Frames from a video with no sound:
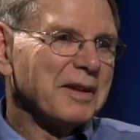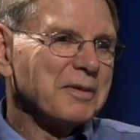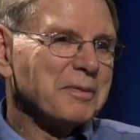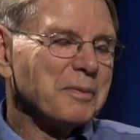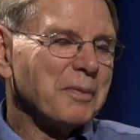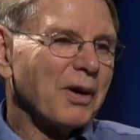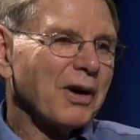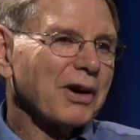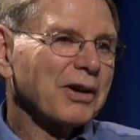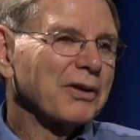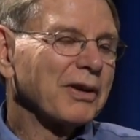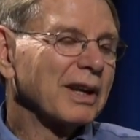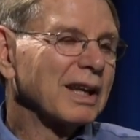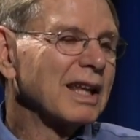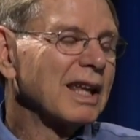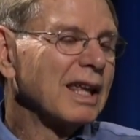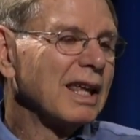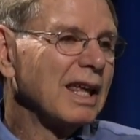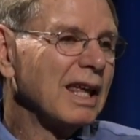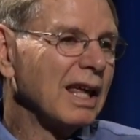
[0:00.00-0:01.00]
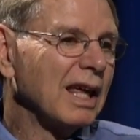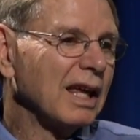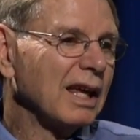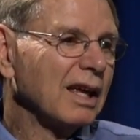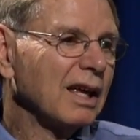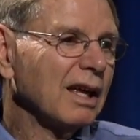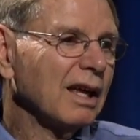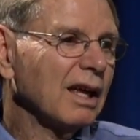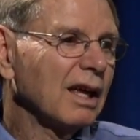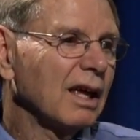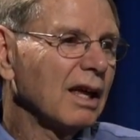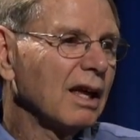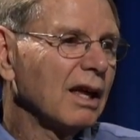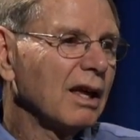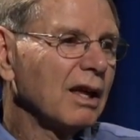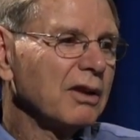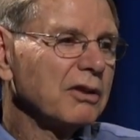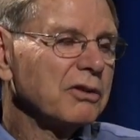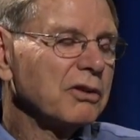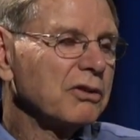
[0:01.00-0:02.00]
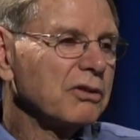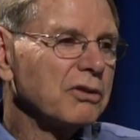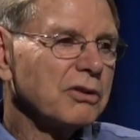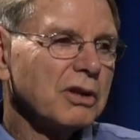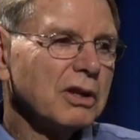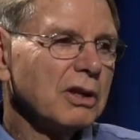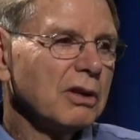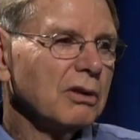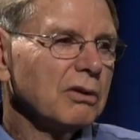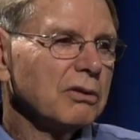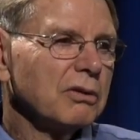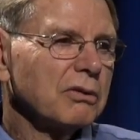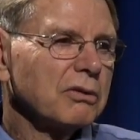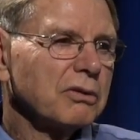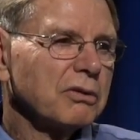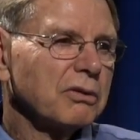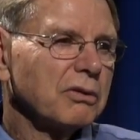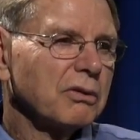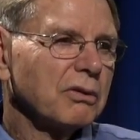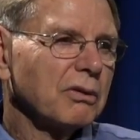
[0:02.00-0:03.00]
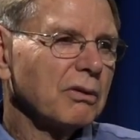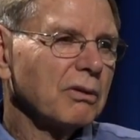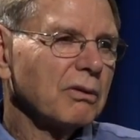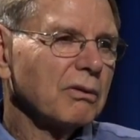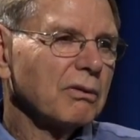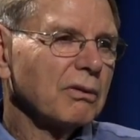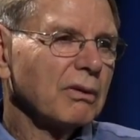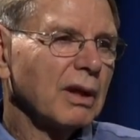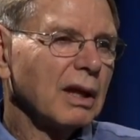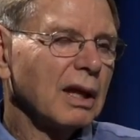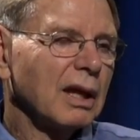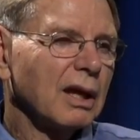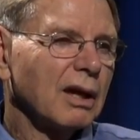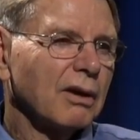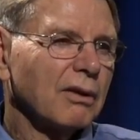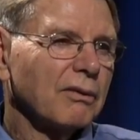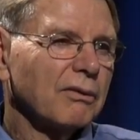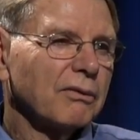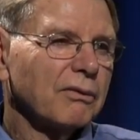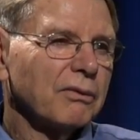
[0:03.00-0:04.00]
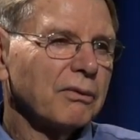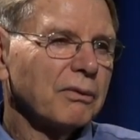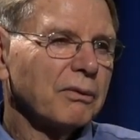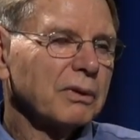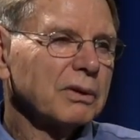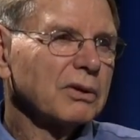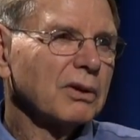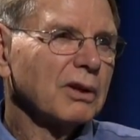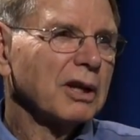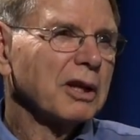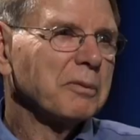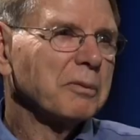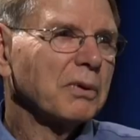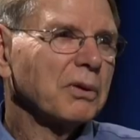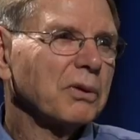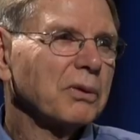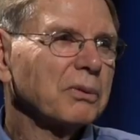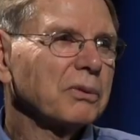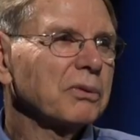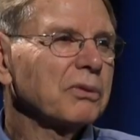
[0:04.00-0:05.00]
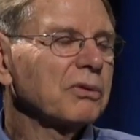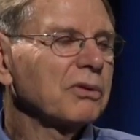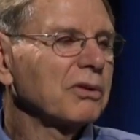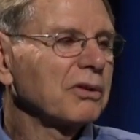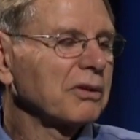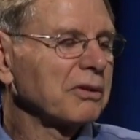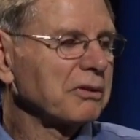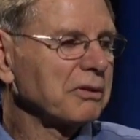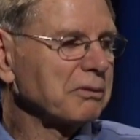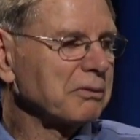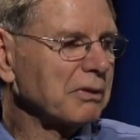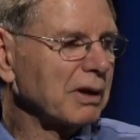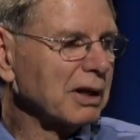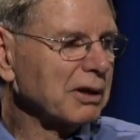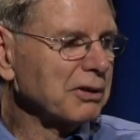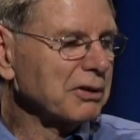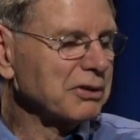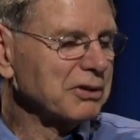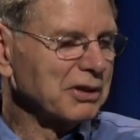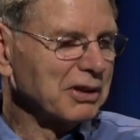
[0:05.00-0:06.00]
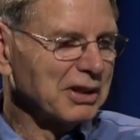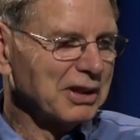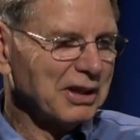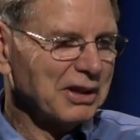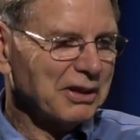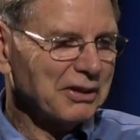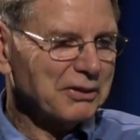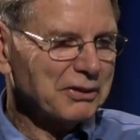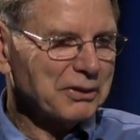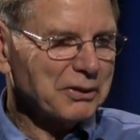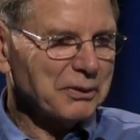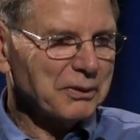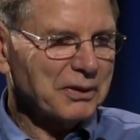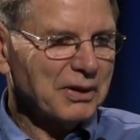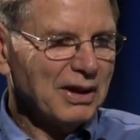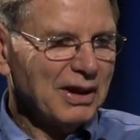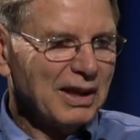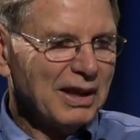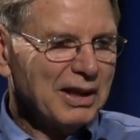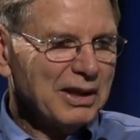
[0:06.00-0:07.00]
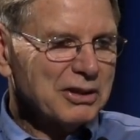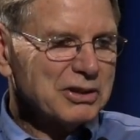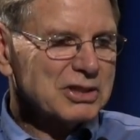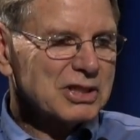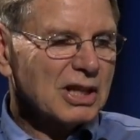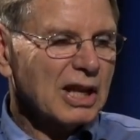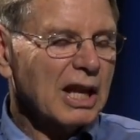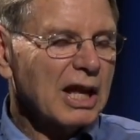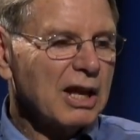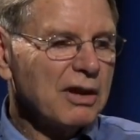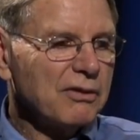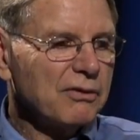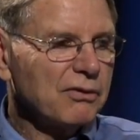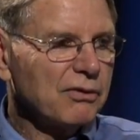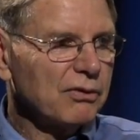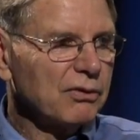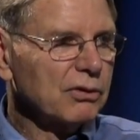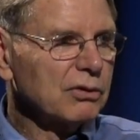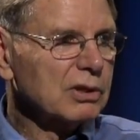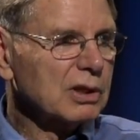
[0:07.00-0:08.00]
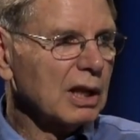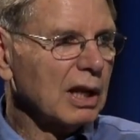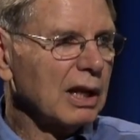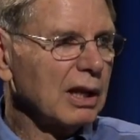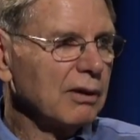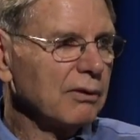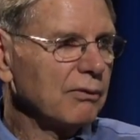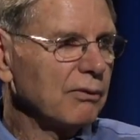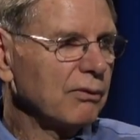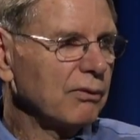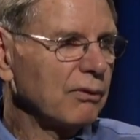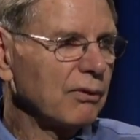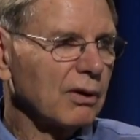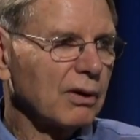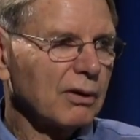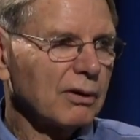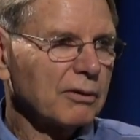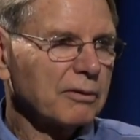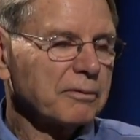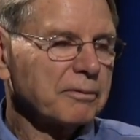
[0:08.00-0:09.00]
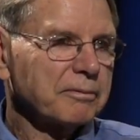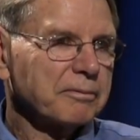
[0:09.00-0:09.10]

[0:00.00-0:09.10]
Margaret King. They have, what's the name of those records they have? So, slave, forget